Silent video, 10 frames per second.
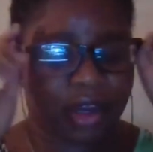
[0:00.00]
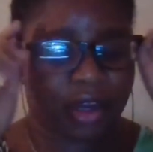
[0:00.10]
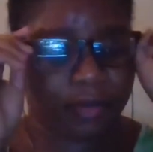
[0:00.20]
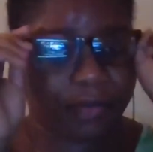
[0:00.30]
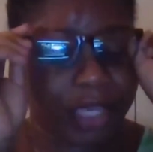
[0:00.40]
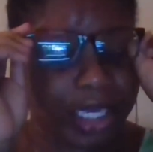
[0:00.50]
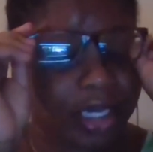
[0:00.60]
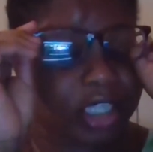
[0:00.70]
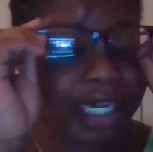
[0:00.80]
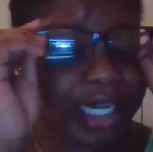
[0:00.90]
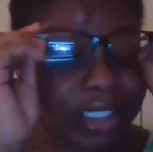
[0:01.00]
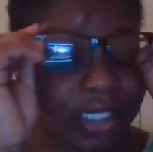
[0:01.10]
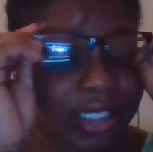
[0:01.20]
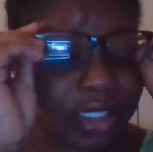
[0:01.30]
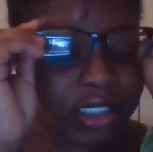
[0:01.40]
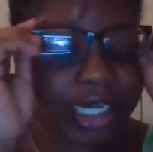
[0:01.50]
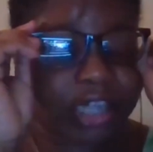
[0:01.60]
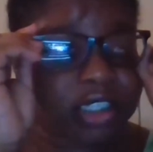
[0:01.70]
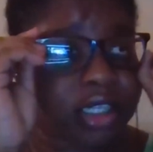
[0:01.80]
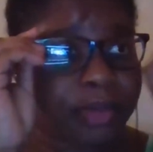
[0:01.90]
Because what I did this
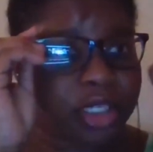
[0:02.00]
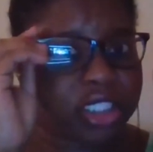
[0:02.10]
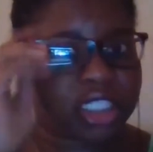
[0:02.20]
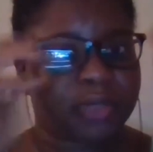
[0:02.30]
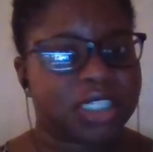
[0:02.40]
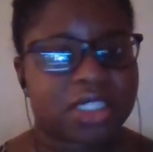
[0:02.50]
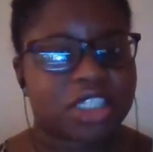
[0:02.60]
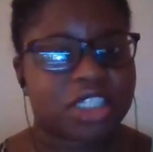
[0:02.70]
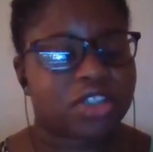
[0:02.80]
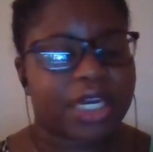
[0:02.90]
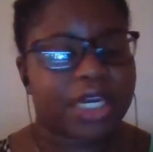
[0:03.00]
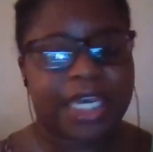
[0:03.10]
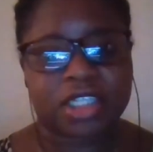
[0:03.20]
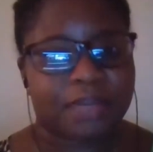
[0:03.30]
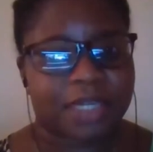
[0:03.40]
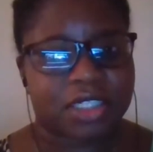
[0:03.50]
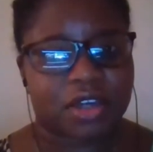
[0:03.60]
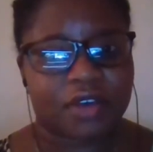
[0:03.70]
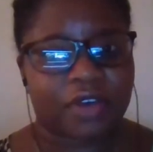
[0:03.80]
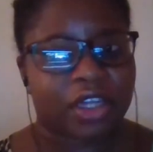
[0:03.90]
entire summer is just basically try to educate myself